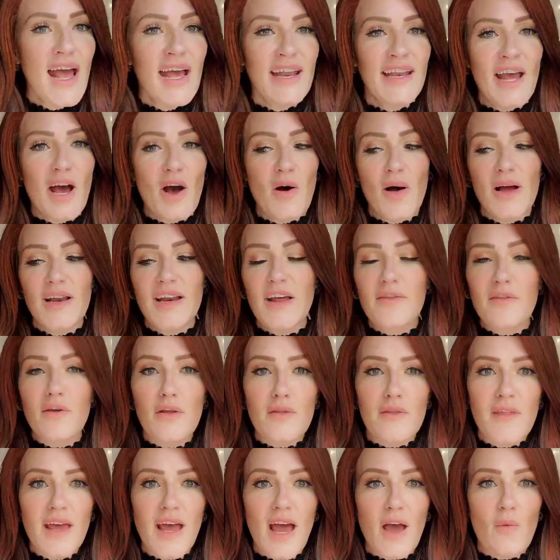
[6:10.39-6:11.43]
Now, another
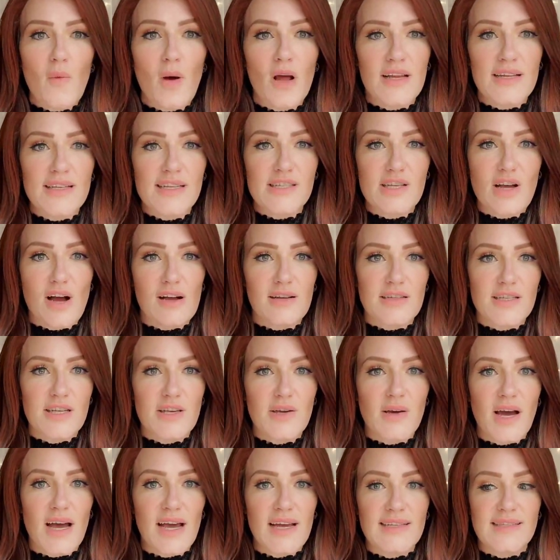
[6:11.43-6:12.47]
thing I wanted to talk to
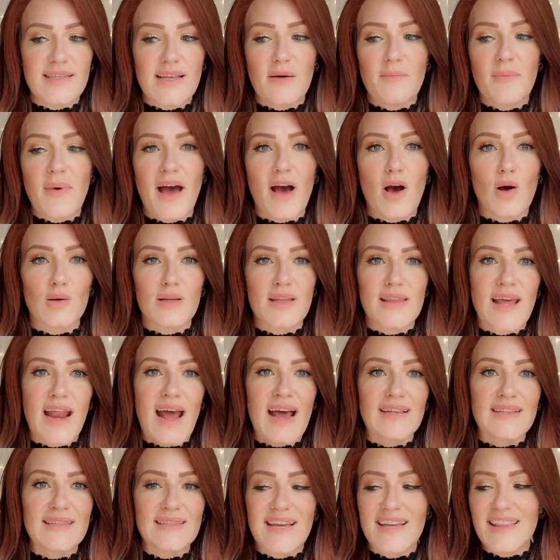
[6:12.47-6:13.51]
you guys about that
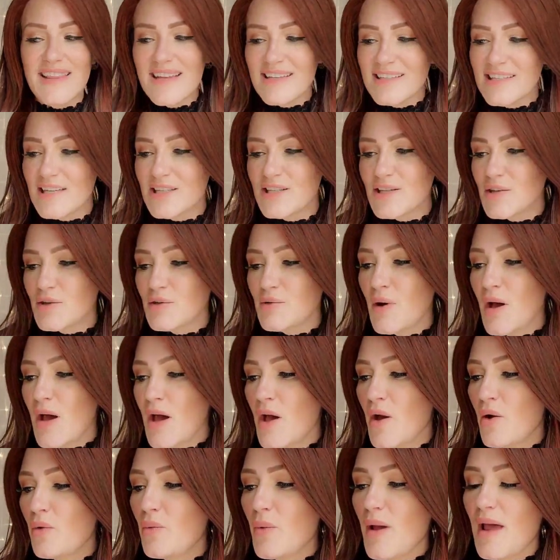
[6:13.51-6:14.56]
has nothing to do
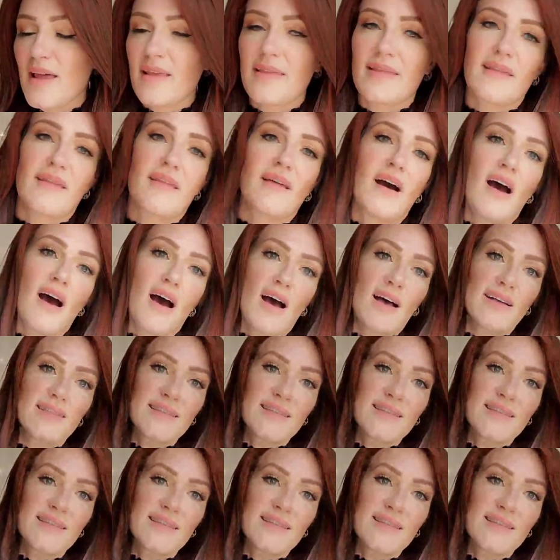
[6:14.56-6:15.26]
with uh,